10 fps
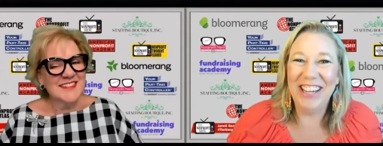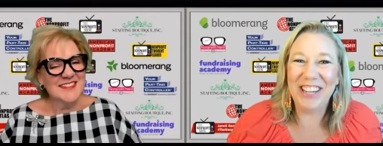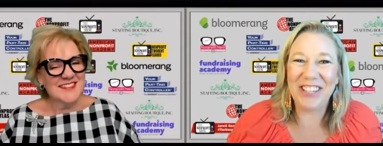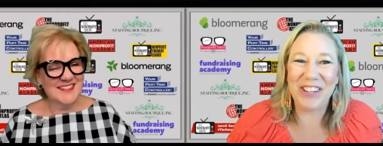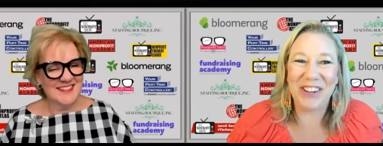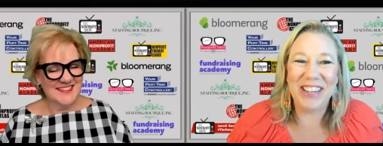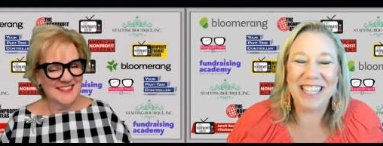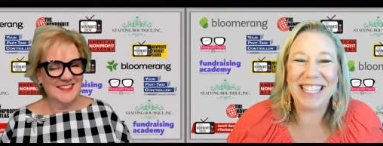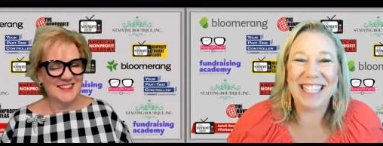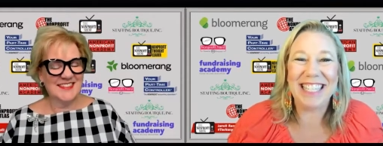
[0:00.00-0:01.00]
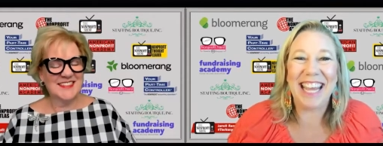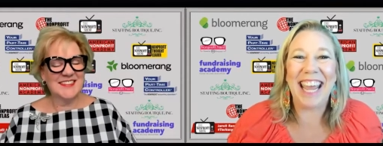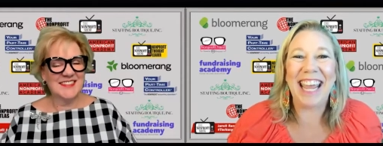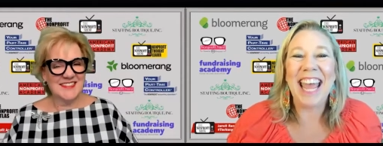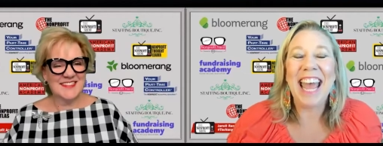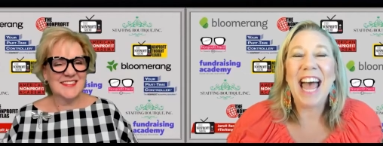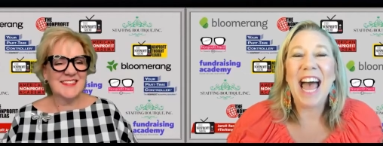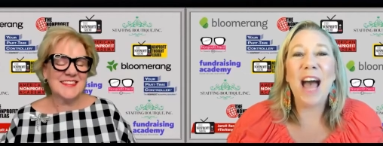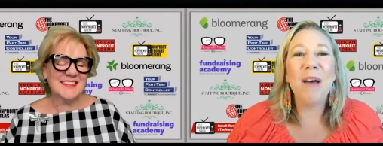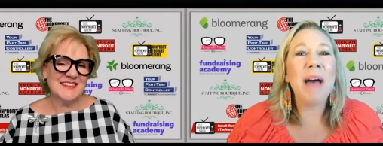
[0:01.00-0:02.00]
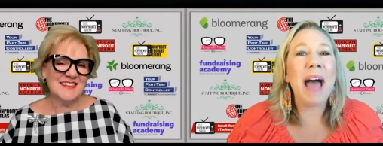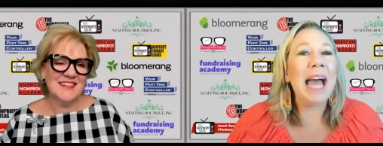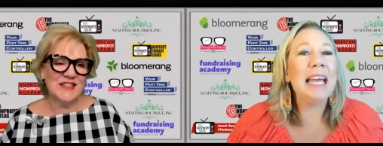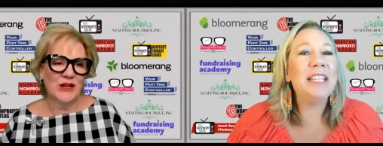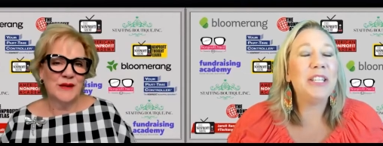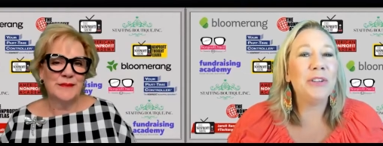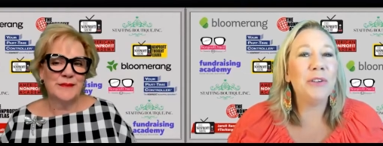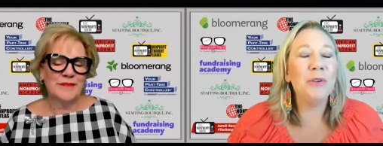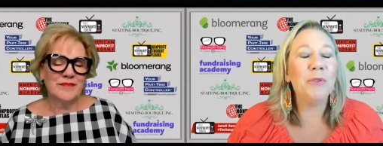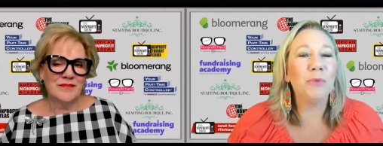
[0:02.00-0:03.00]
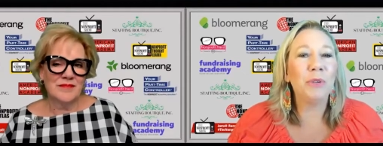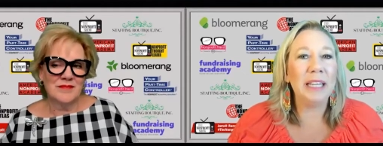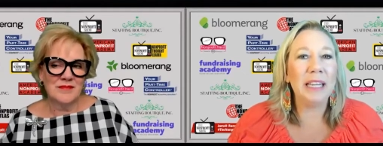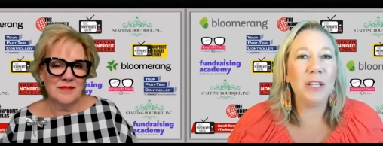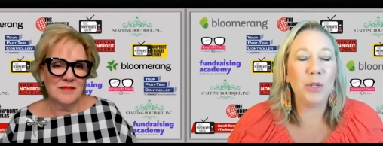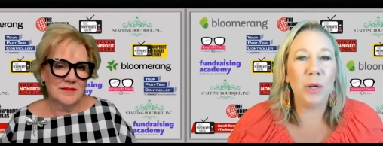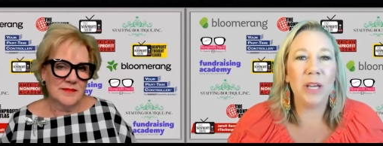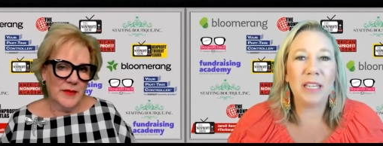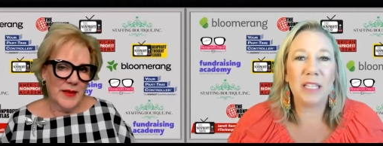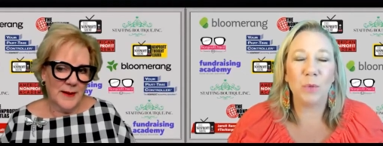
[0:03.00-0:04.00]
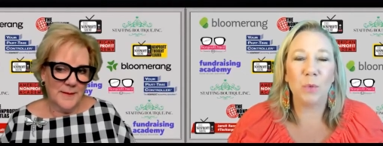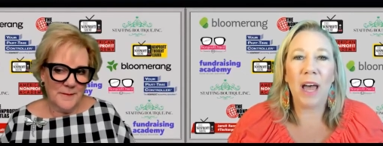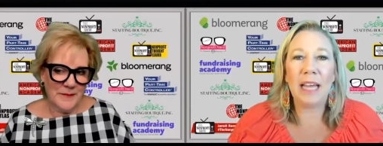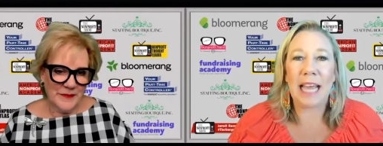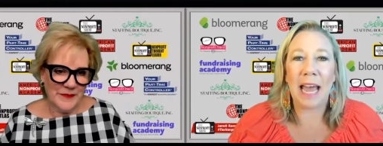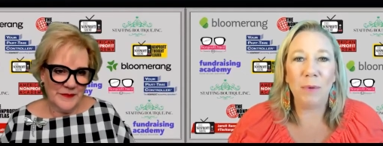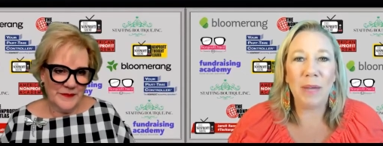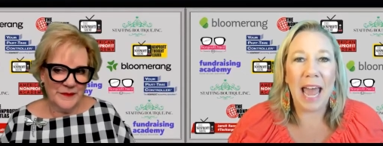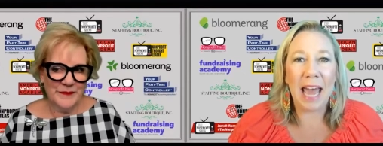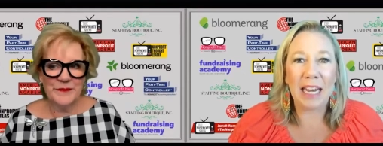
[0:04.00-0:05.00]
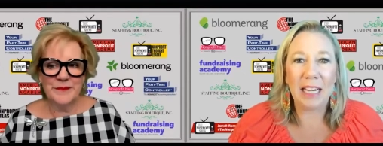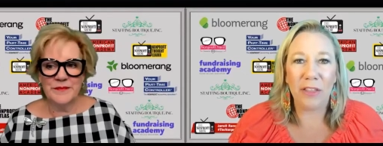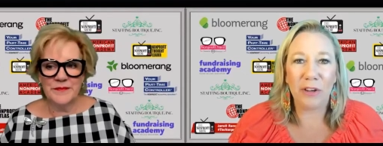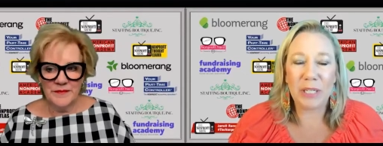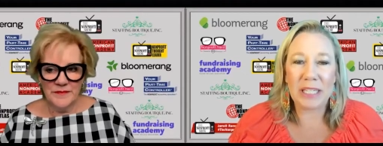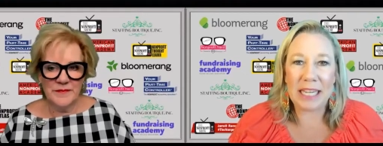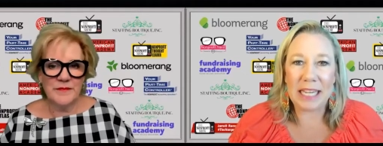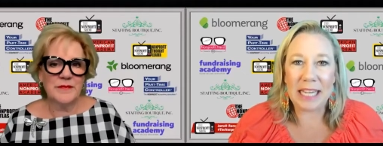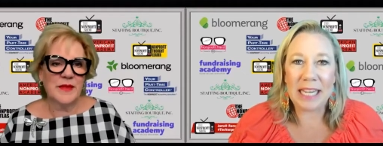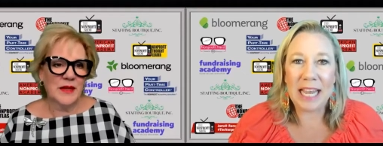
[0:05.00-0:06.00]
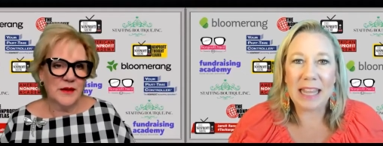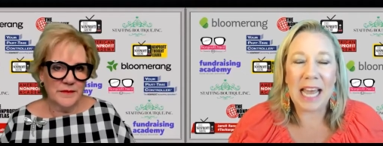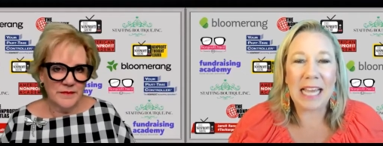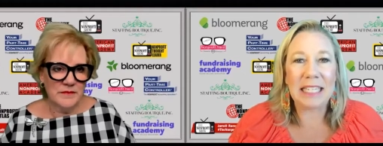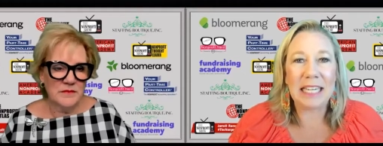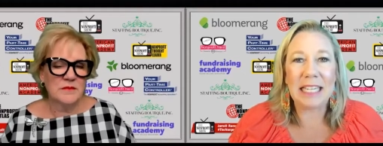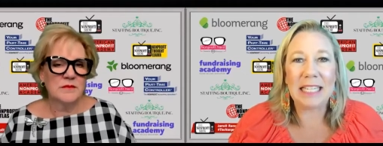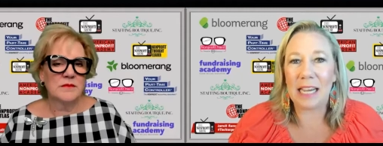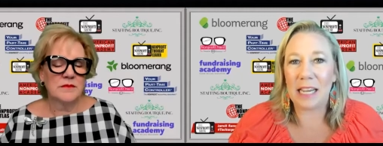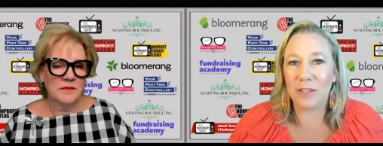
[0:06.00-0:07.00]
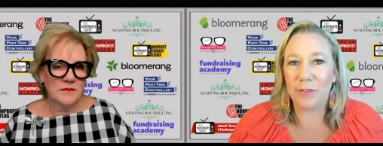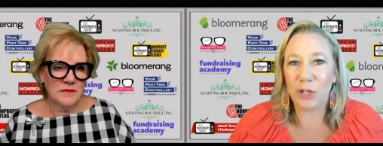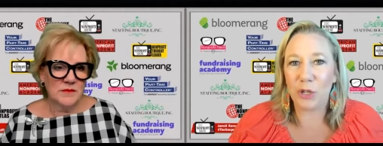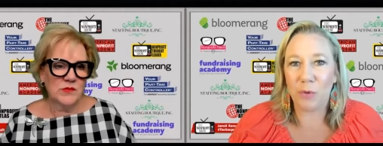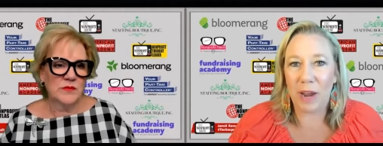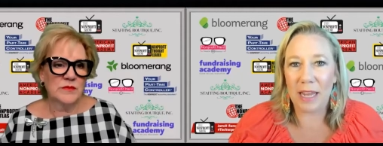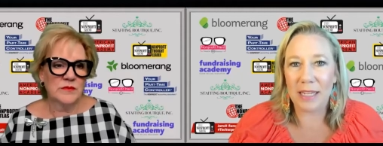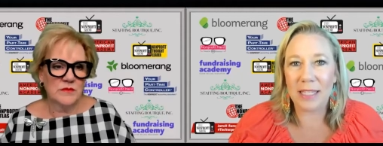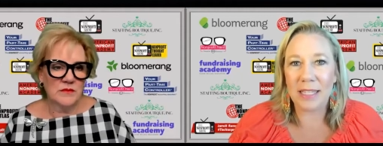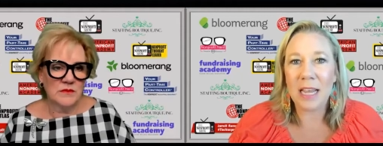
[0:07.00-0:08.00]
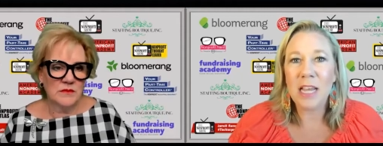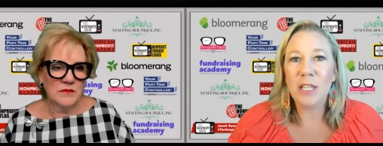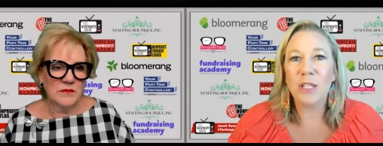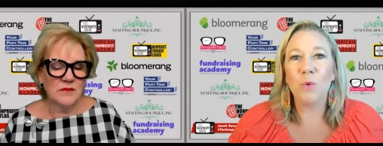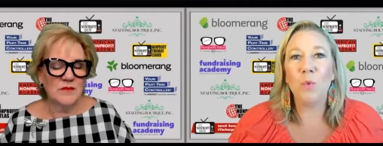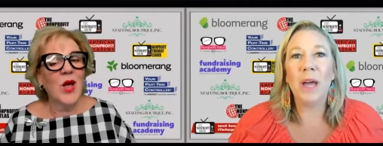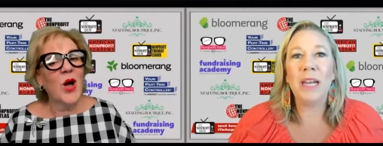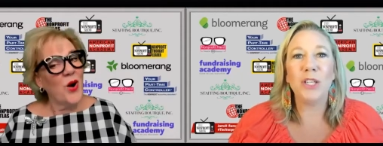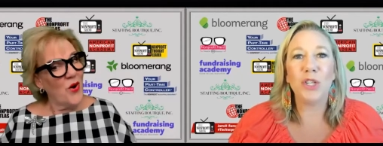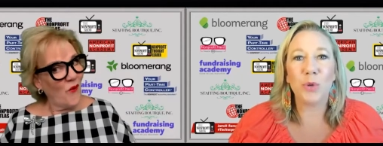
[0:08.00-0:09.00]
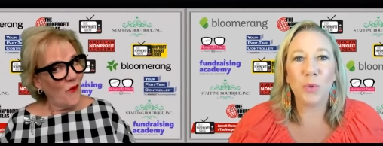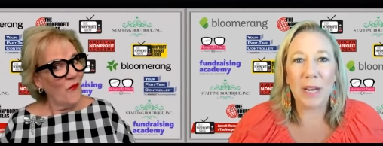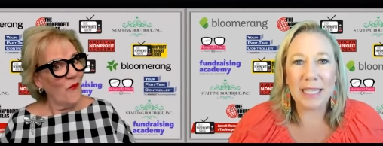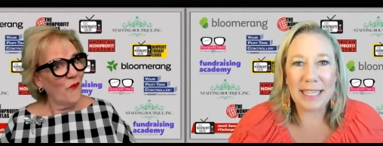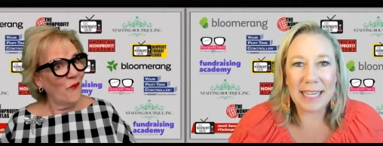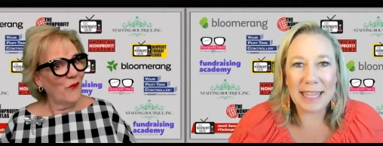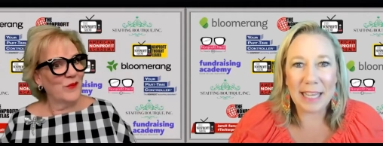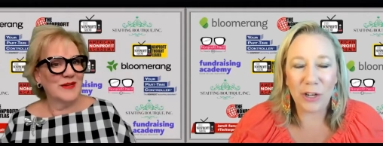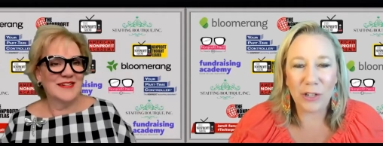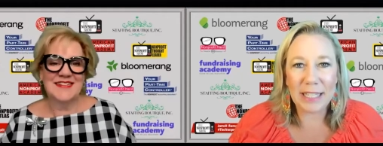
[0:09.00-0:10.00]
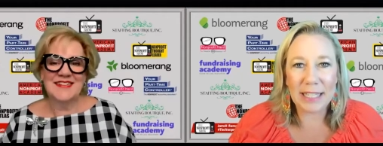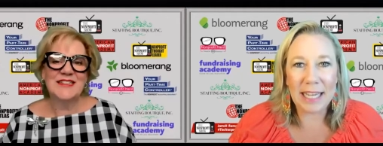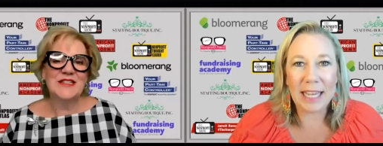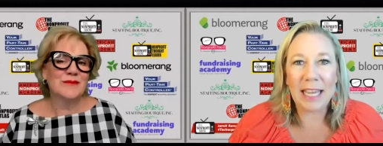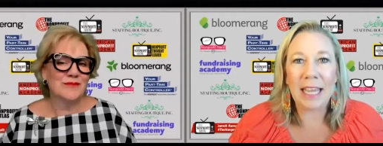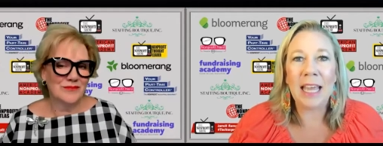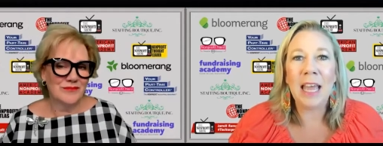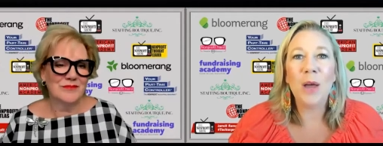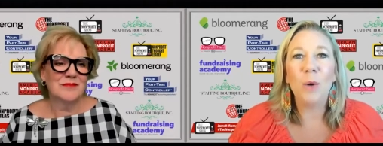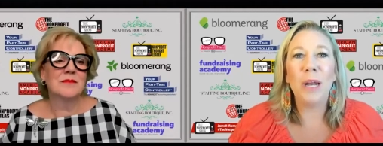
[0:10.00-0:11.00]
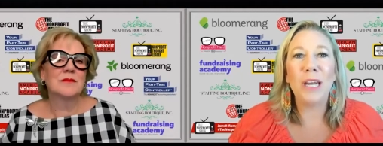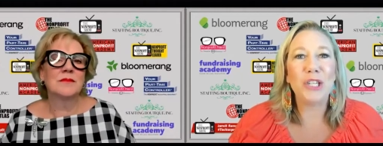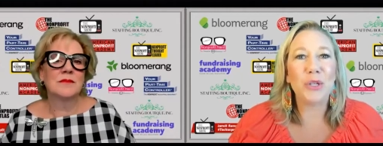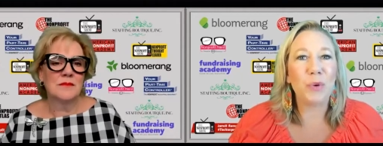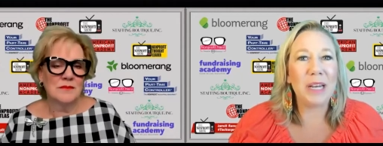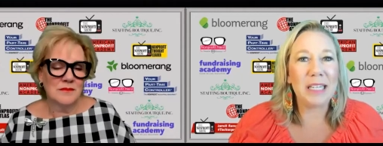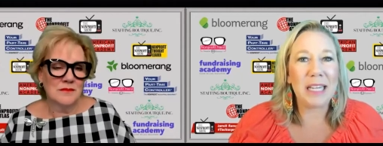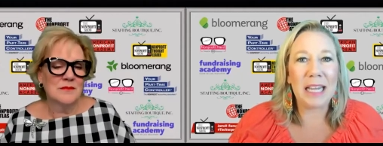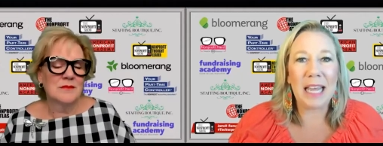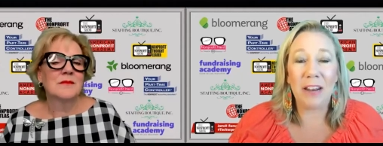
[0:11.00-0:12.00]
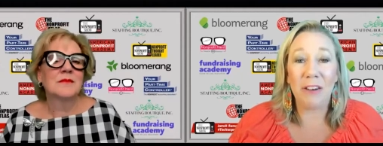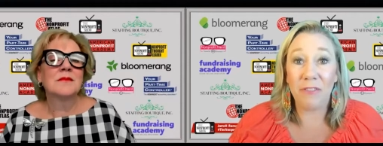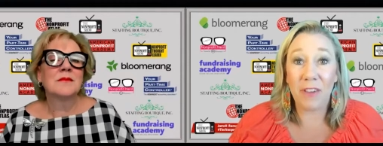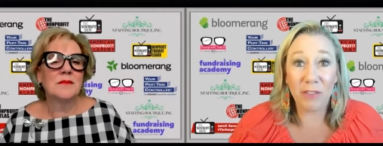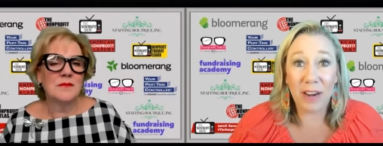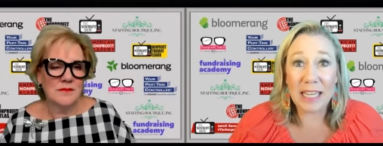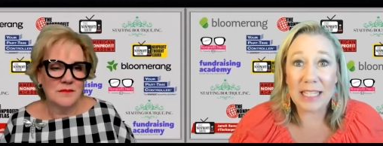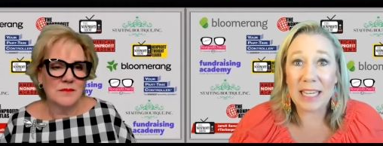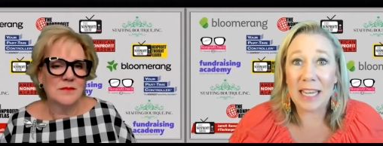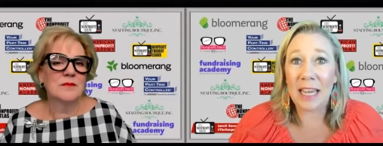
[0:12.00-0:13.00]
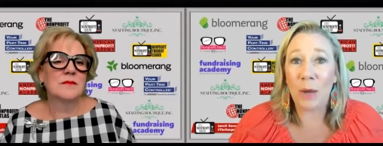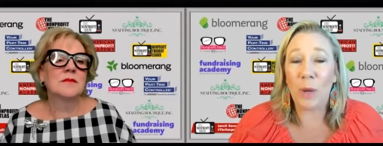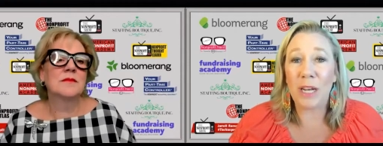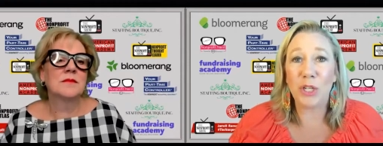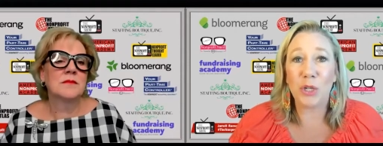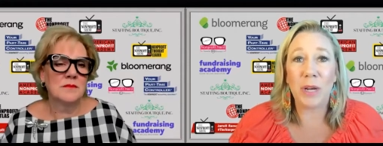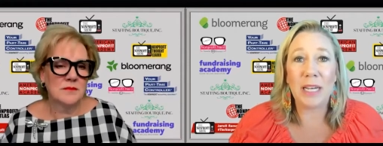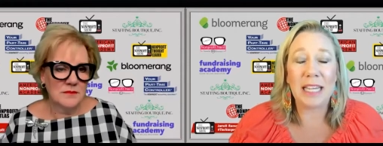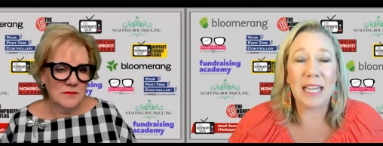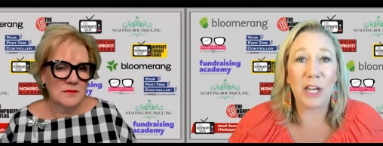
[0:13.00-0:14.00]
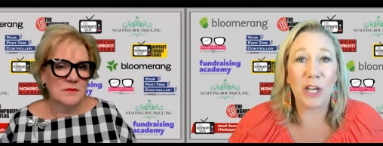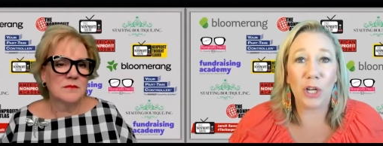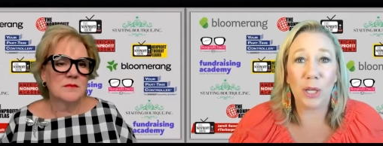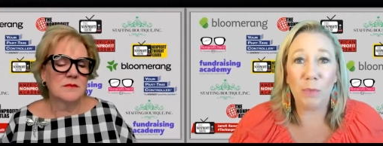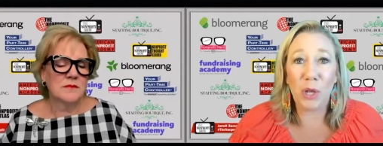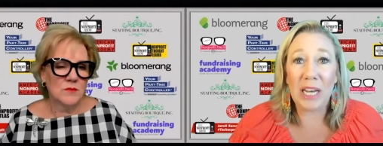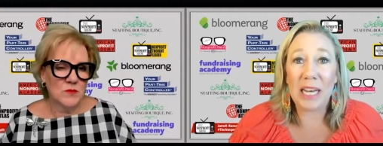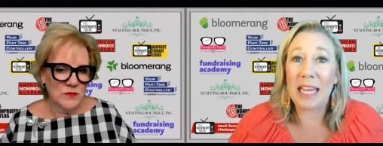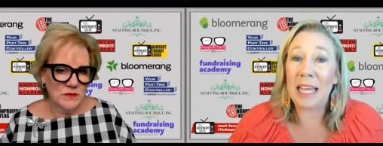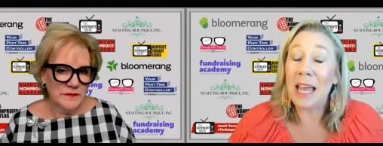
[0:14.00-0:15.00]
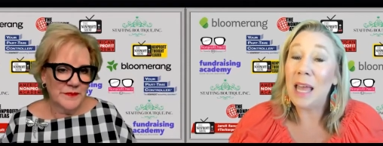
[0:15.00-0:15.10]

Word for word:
Speaker 1: you're joined us today. Um, I do really enjoy the SWOT. I would add another T, and that T stands for trends. So, what is trending that you're seeing? What is trending in fundraising? What is trending in your community?